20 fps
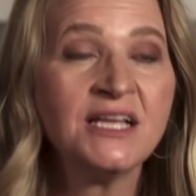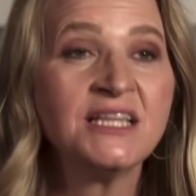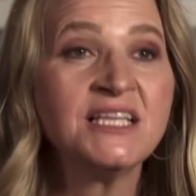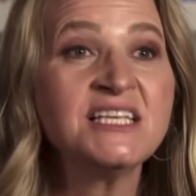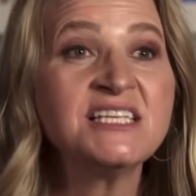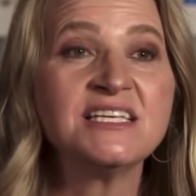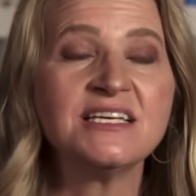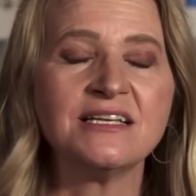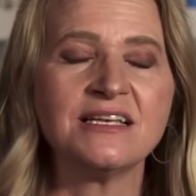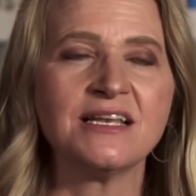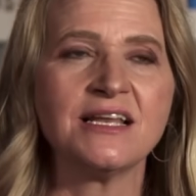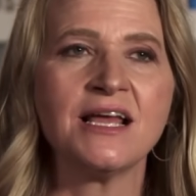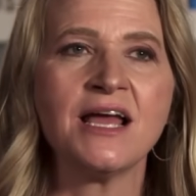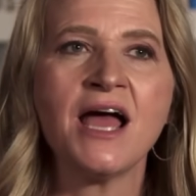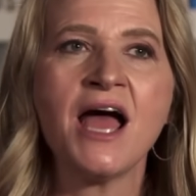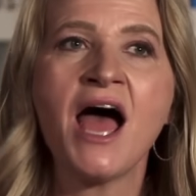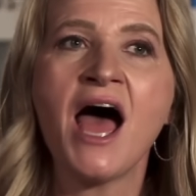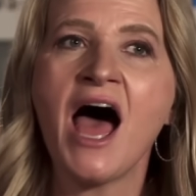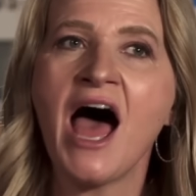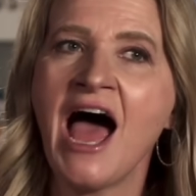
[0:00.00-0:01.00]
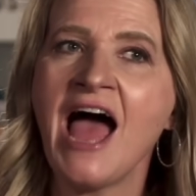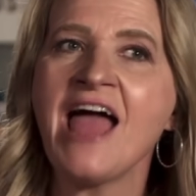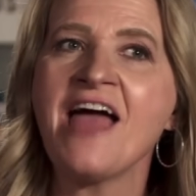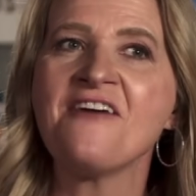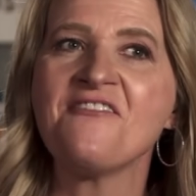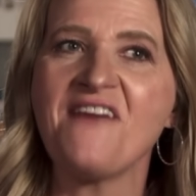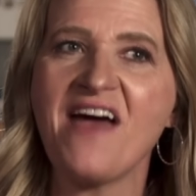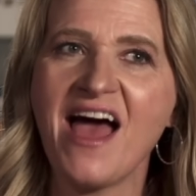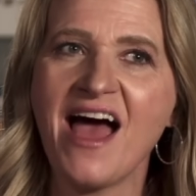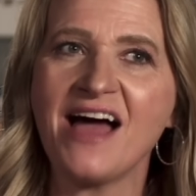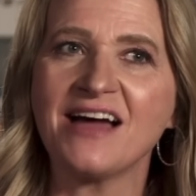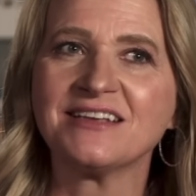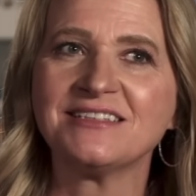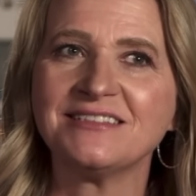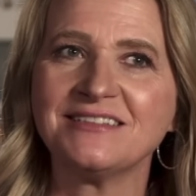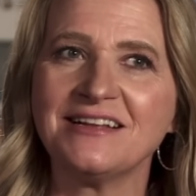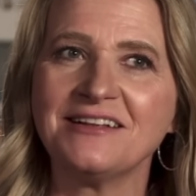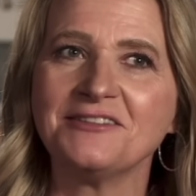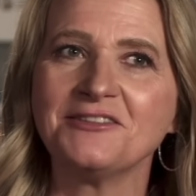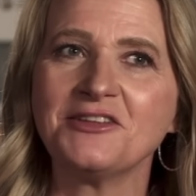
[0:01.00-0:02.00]
Listen, I have
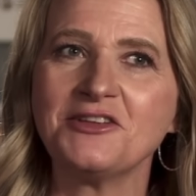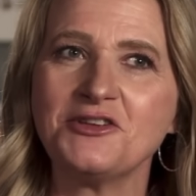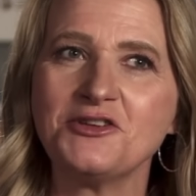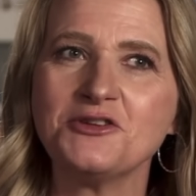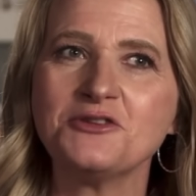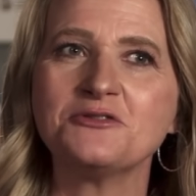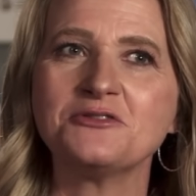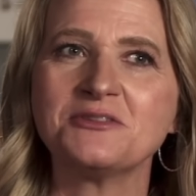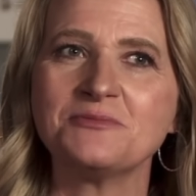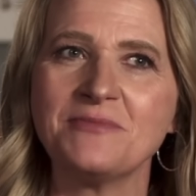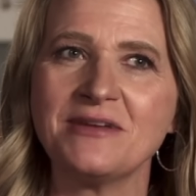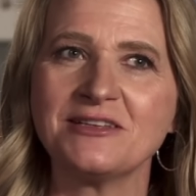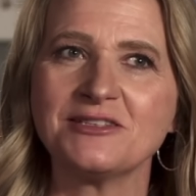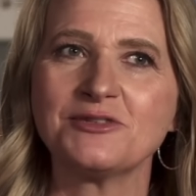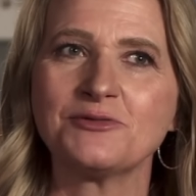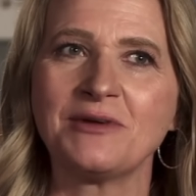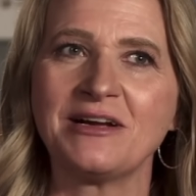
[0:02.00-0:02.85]
accidentally used men's